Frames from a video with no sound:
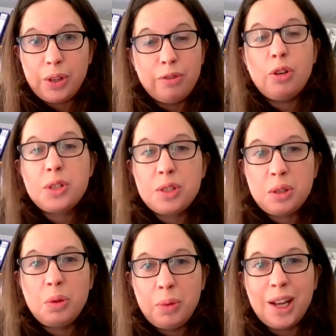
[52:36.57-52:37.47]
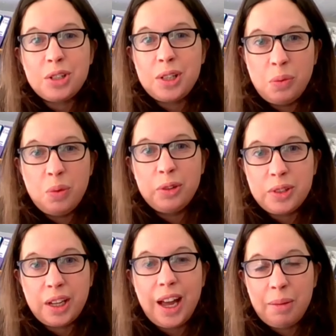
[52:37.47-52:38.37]
foster what we actually want
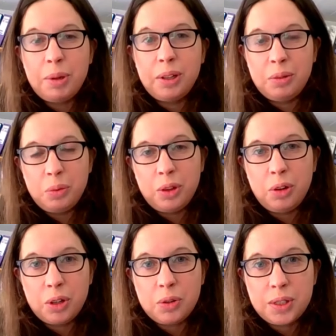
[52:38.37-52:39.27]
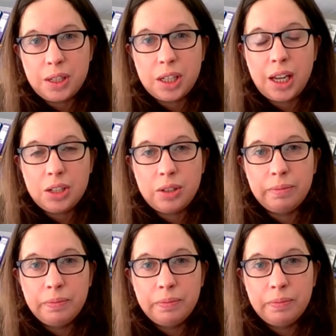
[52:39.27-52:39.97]
to happen with Holocaust education.